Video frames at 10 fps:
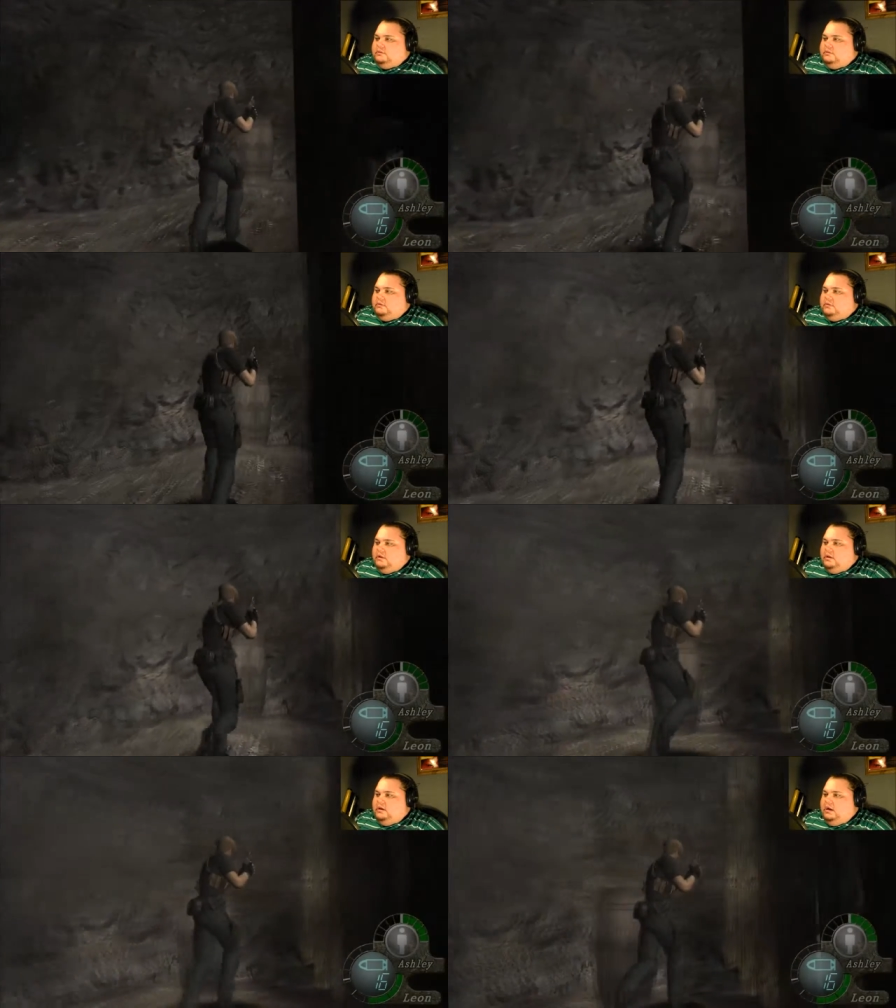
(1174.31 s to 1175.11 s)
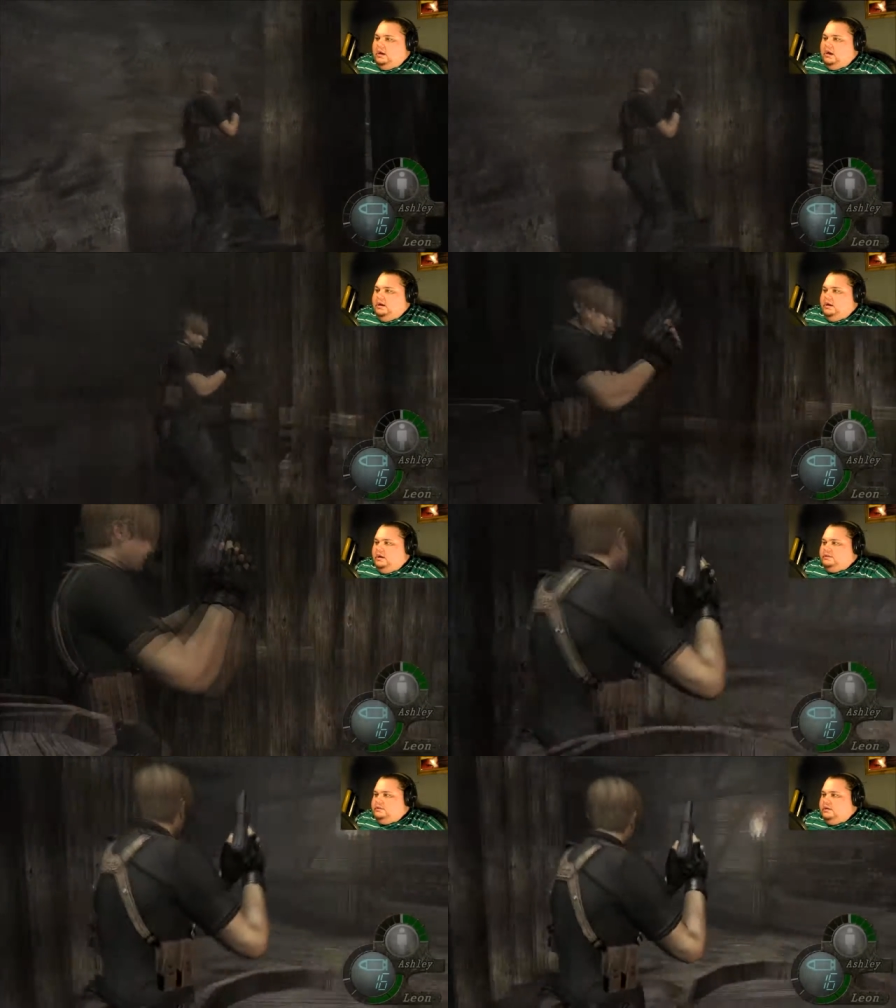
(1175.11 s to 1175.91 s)

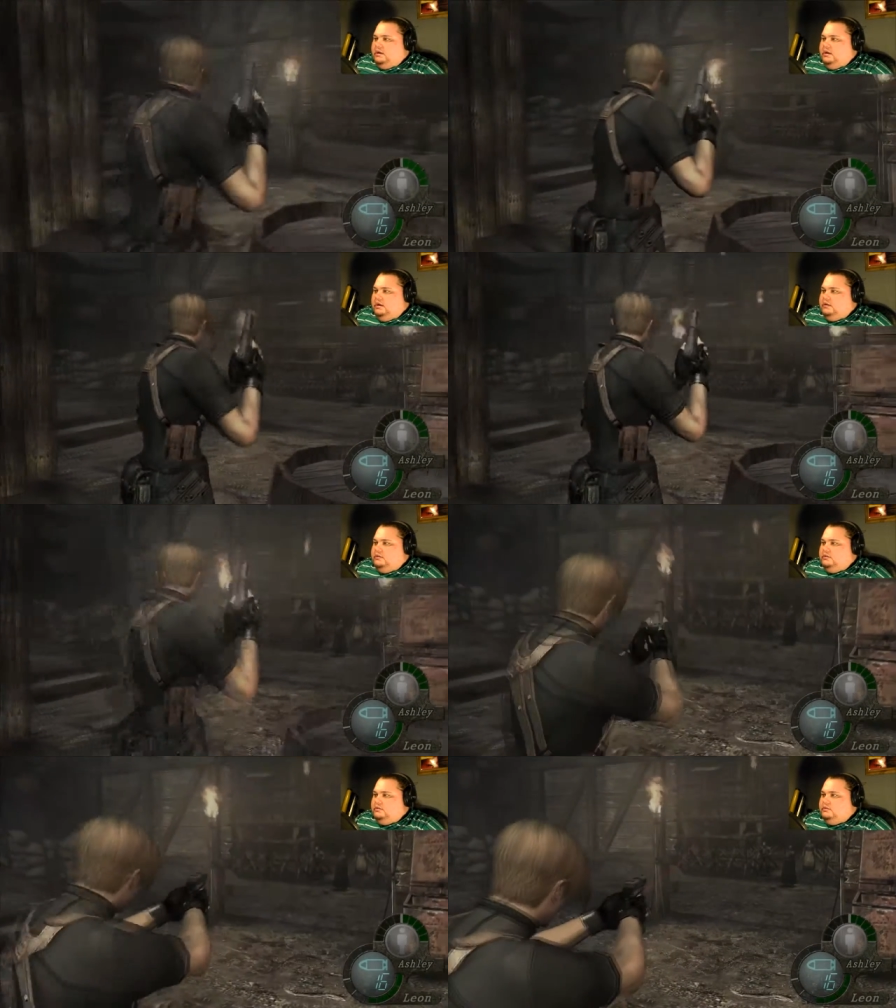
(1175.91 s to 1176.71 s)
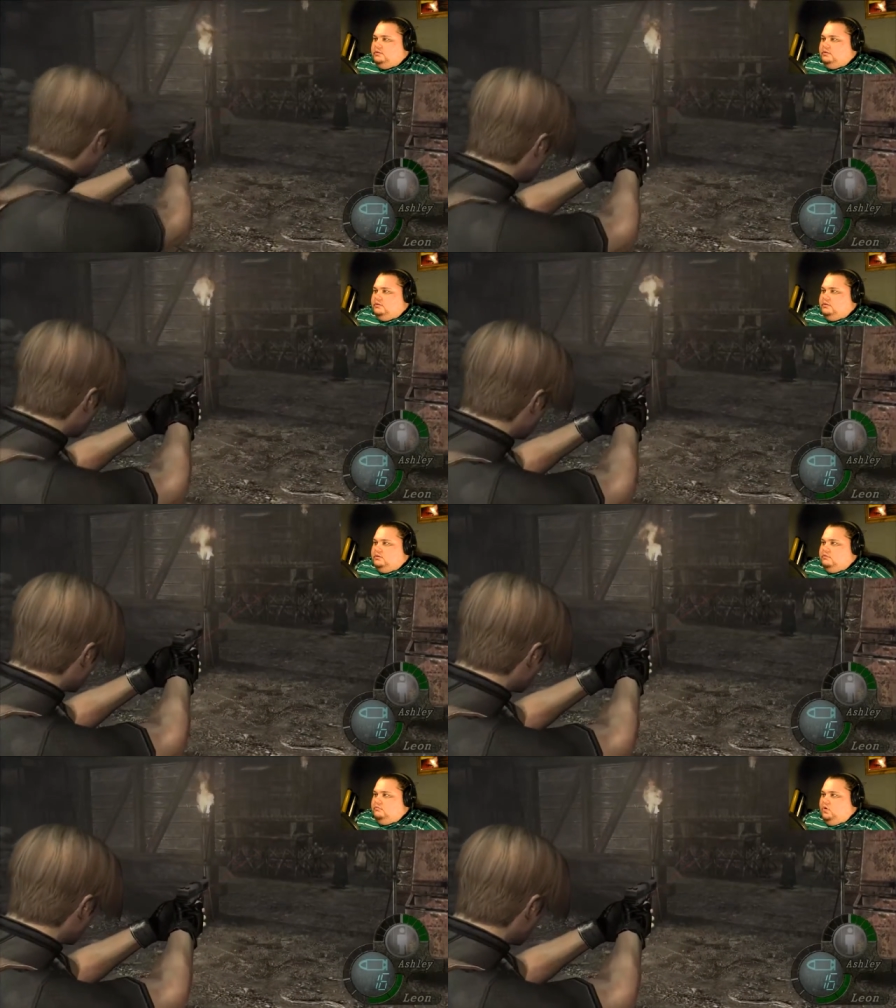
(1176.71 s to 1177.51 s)
Ayata!
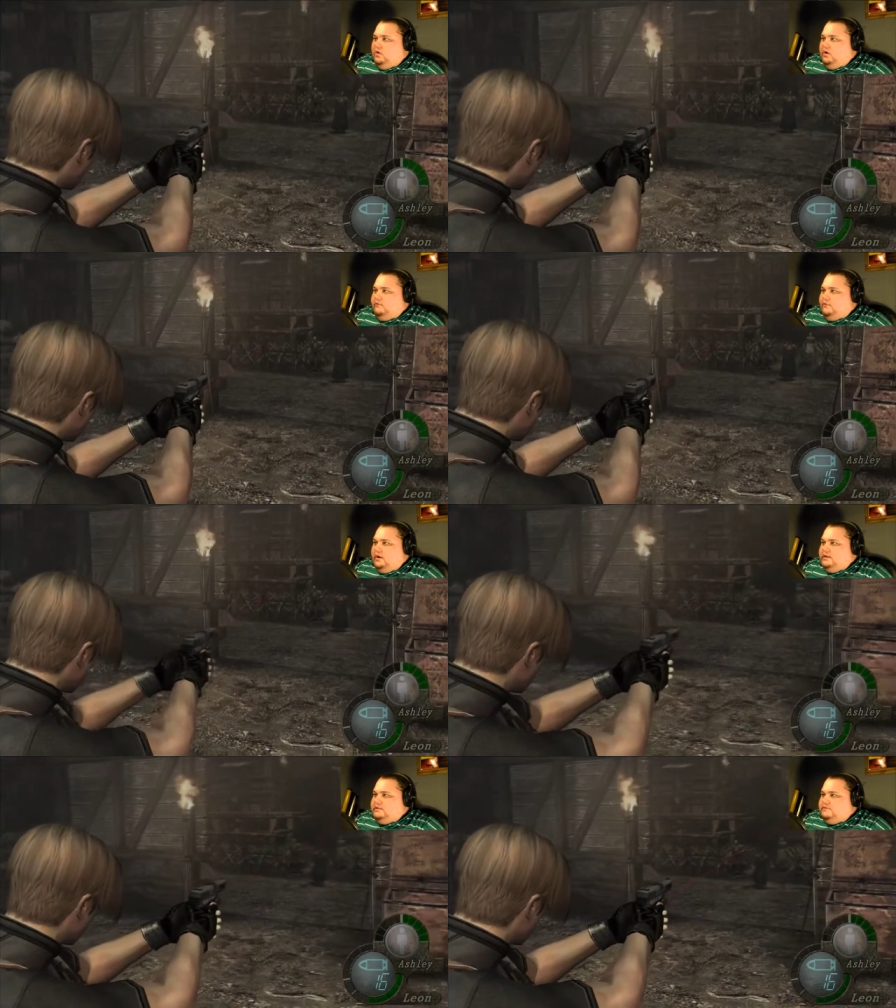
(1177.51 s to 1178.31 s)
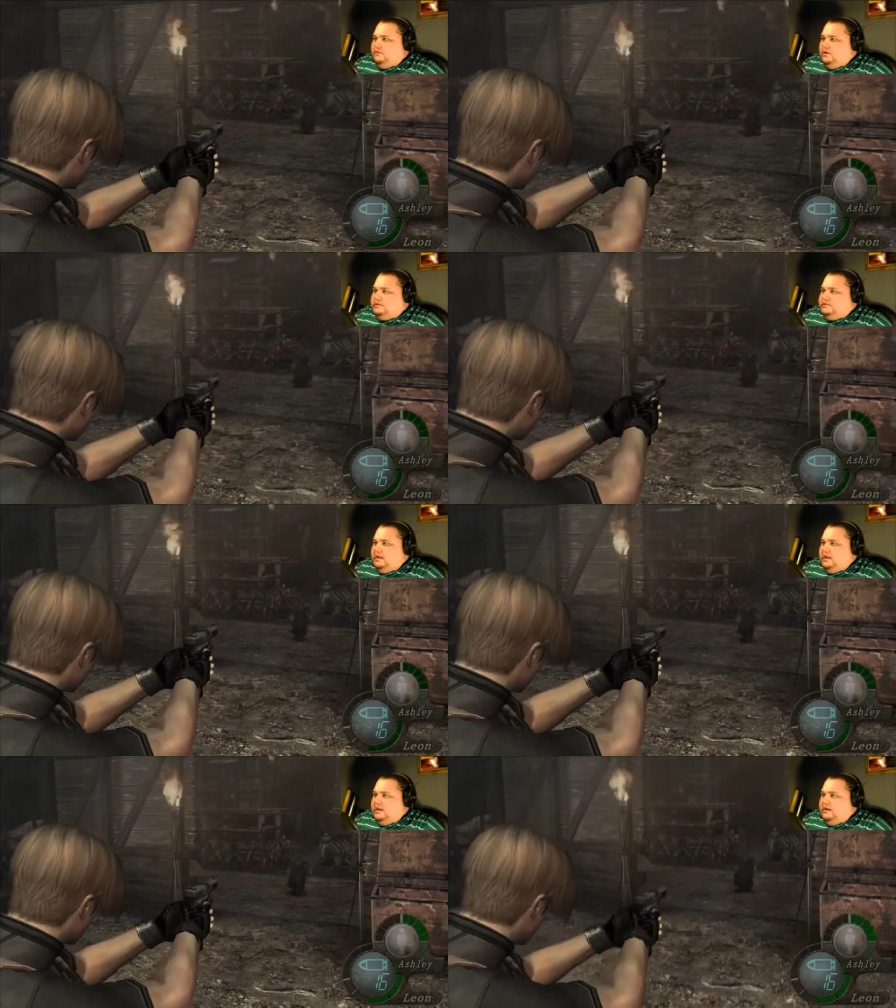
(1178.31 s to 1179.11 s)
More friends for us to
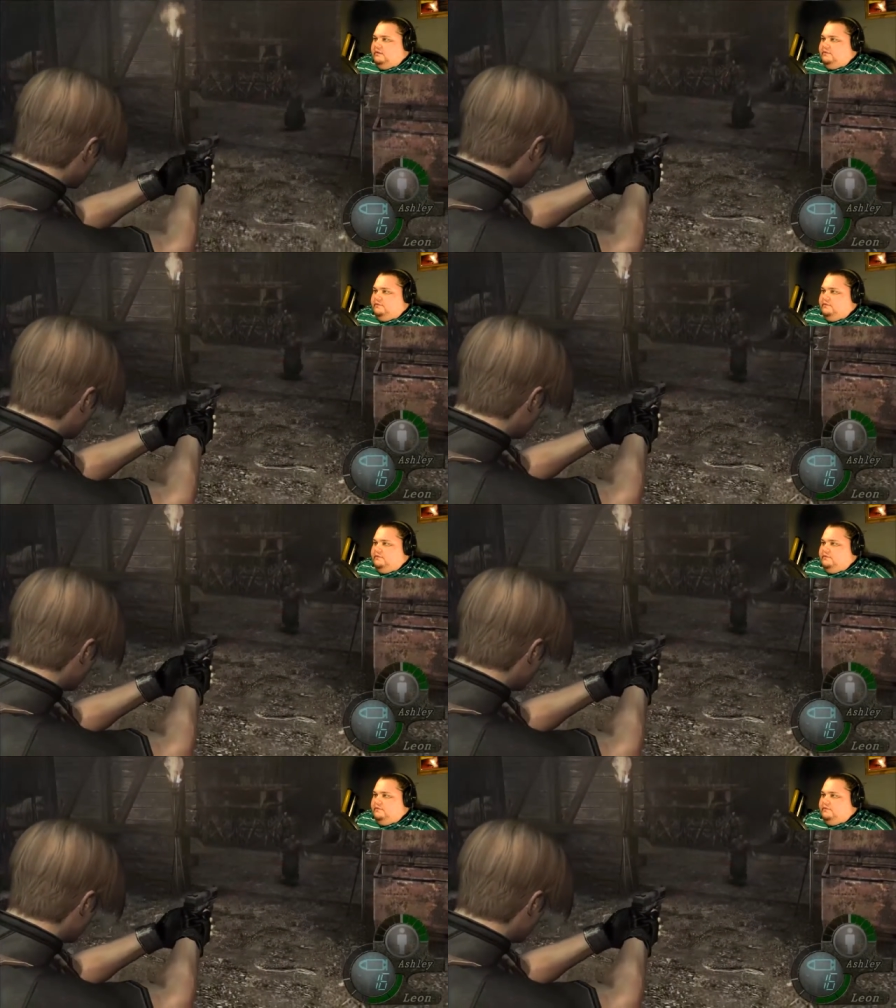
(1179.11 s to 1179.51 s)
have.